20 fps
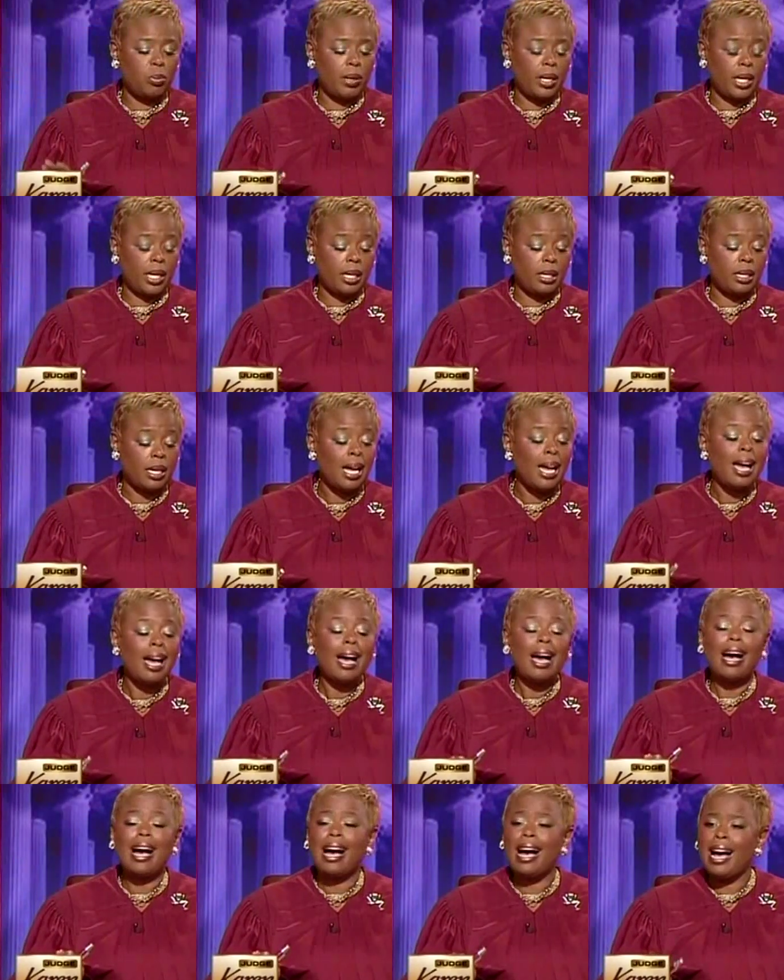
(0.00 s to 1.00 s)
been,
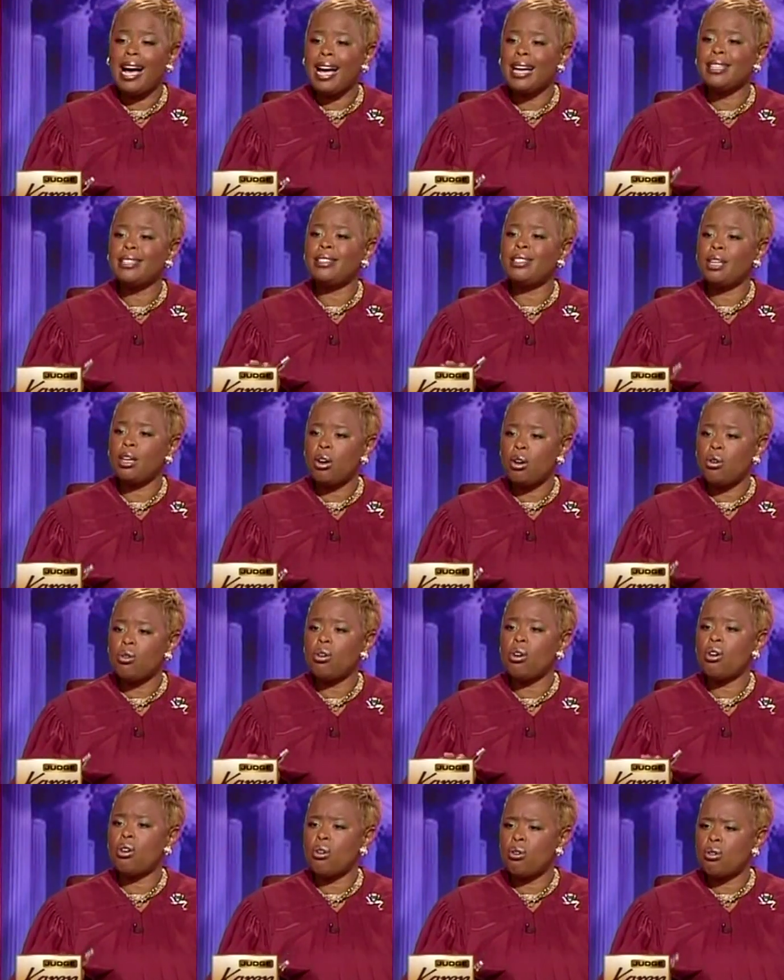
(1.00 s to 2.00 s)
I don't
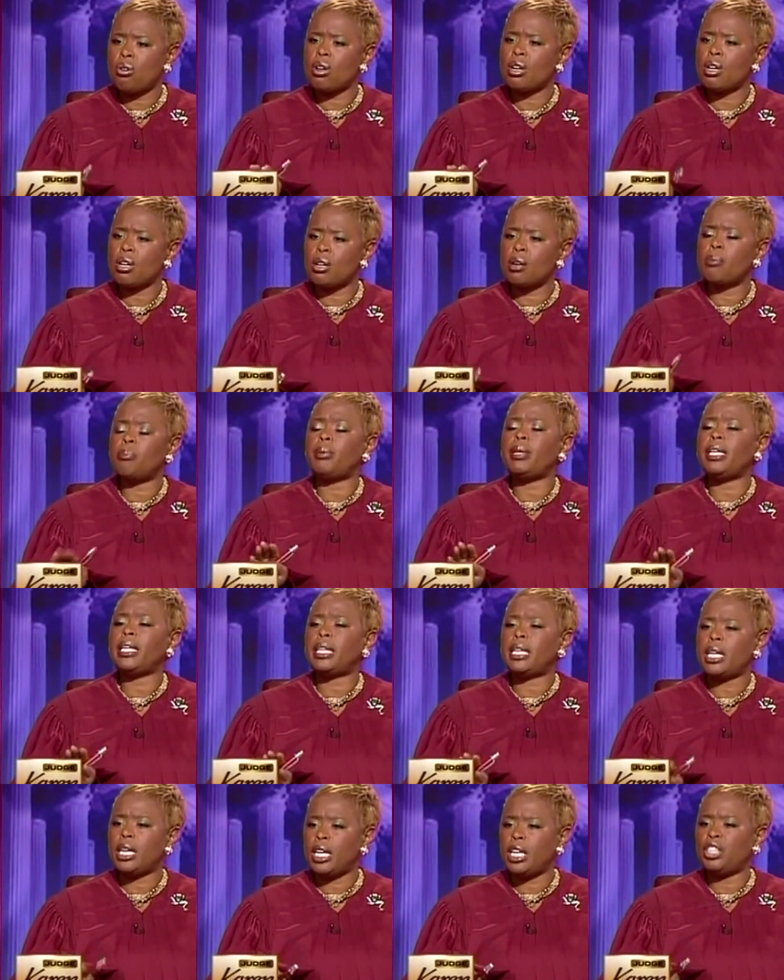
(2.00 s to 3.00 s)
owe her
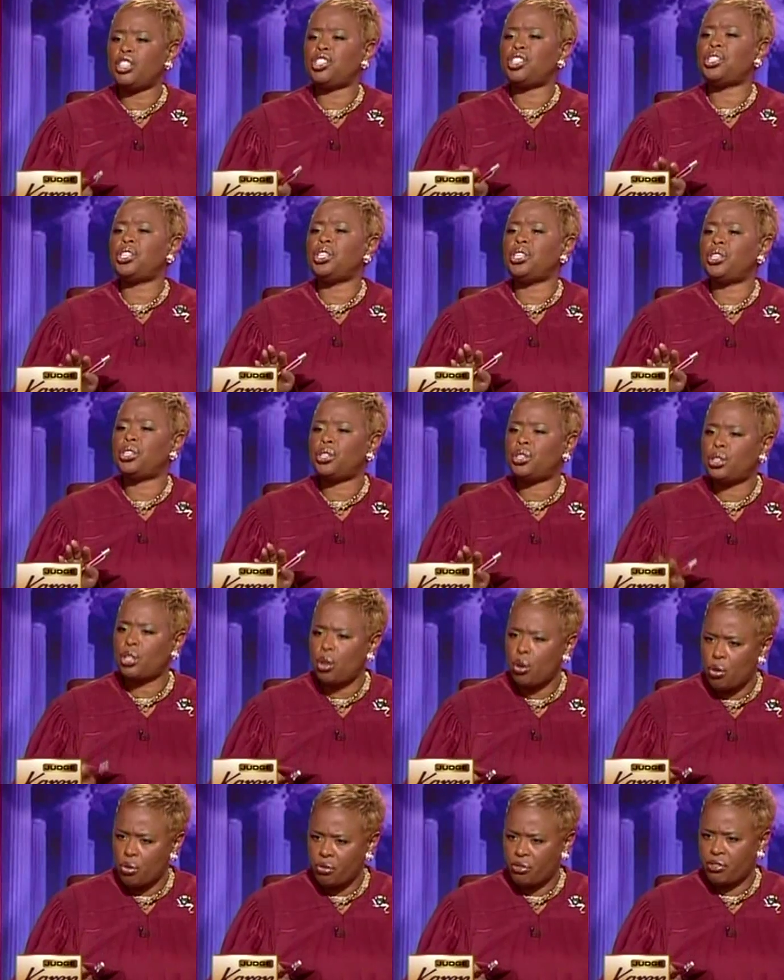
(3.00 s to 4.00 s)
because she
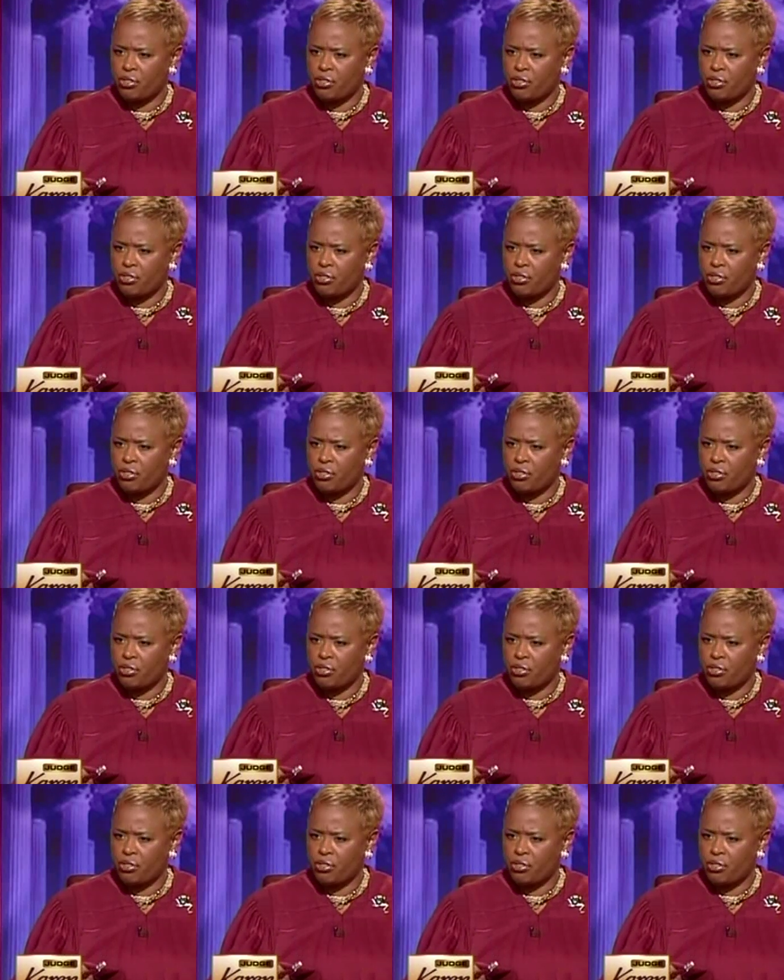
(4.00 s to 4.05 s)
stole